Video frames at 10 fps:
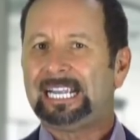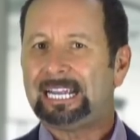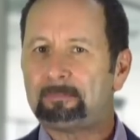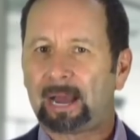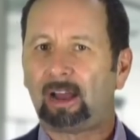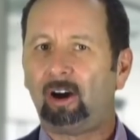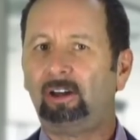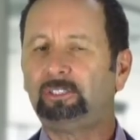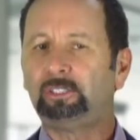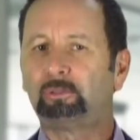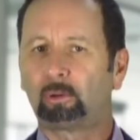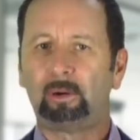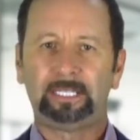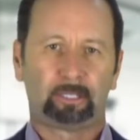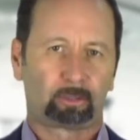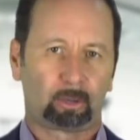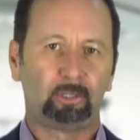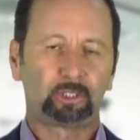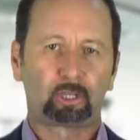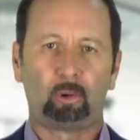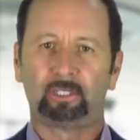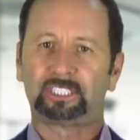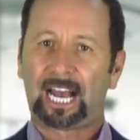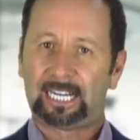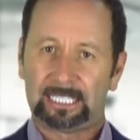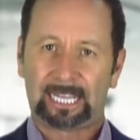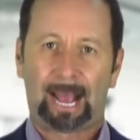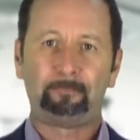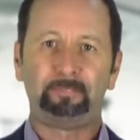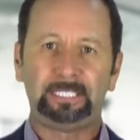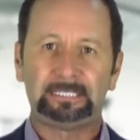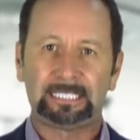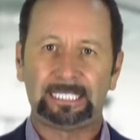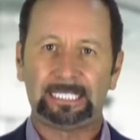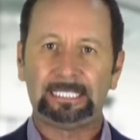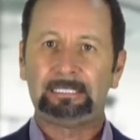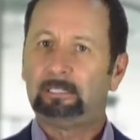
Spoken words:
In my all-new Growing Your Gross course on Adapt VT,